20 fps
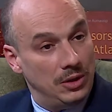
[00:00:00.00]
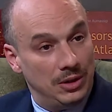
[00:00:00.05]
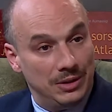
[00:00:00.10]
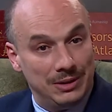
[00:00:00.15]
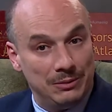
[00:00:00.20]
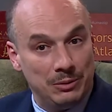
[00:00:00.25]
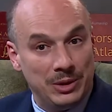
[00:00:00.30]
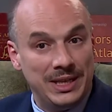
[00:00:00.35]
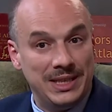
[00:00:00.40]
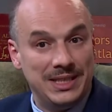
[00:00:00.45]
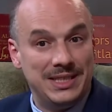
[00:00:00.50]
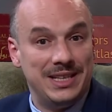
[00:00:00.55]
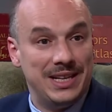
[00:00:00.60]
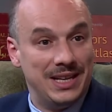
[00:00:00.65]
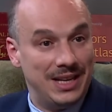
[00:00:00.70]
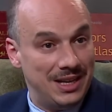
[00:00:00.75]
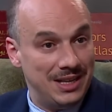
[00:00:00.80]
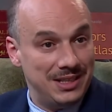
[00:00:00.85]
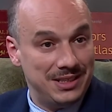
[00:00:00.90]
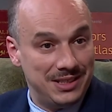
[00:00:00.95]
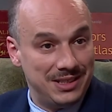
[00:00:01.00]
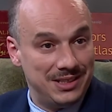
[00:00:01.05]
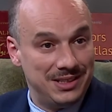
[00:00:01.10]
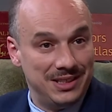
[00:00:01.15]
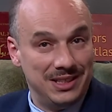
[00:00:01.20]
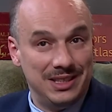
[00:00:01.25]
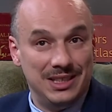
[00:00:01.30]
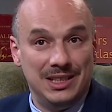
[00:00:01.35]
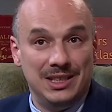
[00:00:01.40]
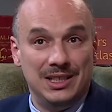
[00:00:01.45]
When I say us,
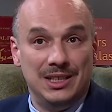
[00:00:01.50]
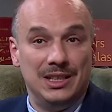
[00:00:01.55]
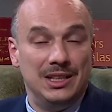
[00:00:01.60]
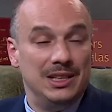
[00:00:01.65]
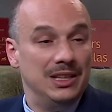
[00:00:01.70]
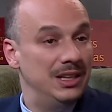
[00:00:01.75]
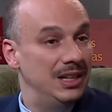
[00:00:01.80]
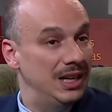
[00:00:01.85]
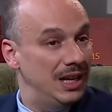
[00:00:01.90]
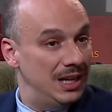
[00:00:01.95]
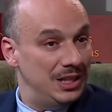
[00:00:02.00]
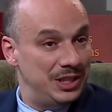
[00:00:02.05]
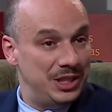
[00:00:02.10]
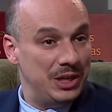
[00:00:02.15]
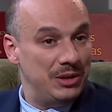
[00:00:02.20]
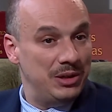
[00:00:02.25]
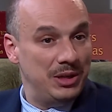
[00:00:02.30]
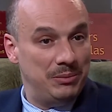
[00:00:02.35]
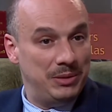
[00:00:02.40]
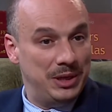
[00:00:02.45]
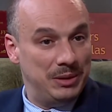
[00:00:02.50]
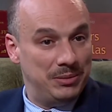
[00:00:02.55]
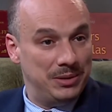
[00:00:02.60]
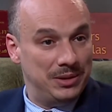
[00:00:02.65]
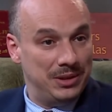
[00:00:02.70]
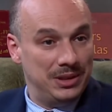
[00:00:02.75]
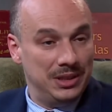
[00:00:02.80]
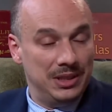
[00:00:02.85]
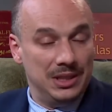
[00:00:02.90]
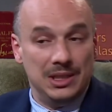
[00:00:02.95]
the Algerian
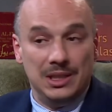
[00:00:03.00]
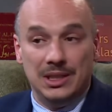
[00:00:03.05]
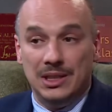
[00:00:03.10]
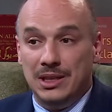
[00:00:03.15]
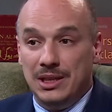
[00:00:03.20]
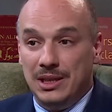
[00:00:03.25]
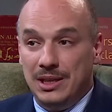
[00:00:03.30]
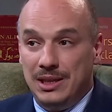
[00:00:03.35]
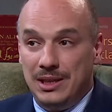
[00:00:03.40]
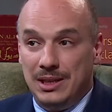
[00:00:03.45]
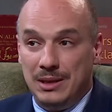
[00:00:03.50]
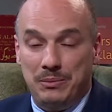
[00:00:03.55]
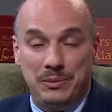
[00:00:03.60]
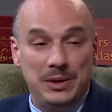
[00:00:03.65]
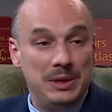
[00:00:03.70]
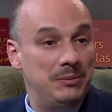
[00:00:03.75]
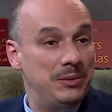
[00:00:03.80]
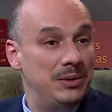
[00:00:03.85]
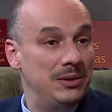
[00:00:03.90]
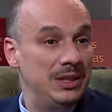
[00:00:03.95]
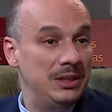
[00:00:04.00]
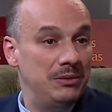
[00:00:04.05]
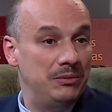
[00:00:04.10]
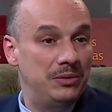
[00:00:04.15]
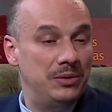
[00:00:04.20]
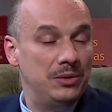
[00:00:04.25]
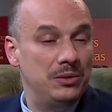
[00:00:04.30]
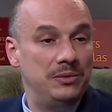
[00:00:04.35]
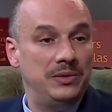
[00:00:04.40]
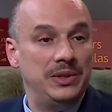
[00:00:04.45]
people, the people
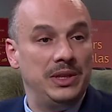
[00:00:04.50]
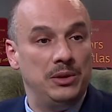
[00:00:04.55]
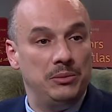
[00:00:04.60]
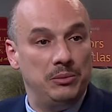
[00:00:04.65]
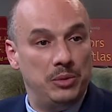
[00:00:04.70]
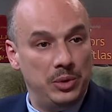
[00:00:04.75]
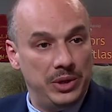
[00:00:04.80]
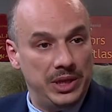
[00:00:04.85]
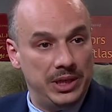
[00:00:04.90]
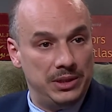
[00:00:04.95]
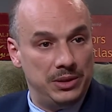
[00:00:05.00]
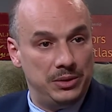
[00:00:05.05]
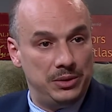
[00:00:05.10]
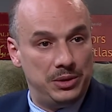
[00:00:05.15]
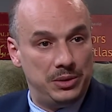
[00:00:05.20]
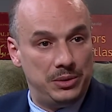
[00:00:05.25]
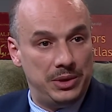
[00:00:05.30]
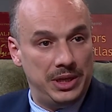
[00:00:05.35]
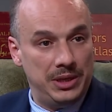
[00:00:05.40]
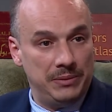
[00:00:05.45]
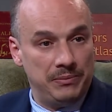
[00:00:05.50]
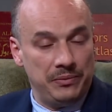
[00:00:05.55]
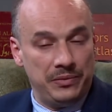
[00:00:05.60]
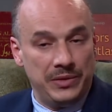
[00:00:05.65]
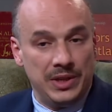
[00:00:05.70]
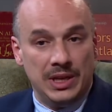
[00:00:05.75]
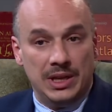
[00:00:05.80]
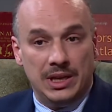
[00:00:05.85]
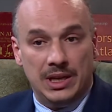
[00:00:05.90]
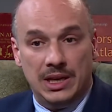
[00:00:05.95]
involved in the book industry,
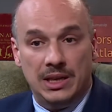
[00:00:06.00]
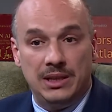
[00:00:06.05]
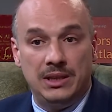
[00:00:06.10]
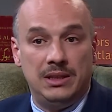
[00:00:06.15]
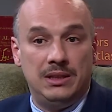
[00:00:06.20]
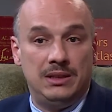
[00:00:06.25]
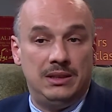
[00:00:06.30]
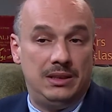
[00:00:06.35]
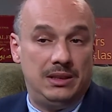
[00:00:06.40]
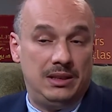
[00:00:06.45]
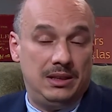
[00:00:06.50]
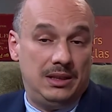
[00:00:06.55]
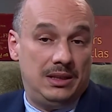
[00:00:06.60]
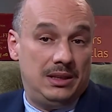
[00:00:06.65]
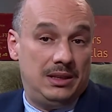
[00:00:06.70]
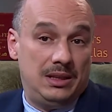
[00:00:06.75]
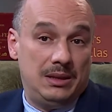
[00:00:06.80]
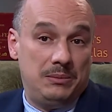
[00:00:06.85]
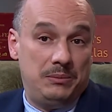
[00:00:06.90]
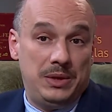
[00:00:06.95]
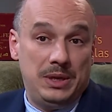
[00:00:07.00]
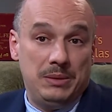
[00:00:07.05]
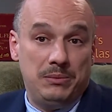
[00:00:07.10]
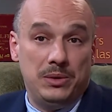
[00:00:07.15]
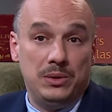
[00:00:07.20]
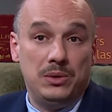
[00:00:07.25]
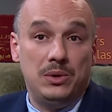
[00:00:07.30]
and the people who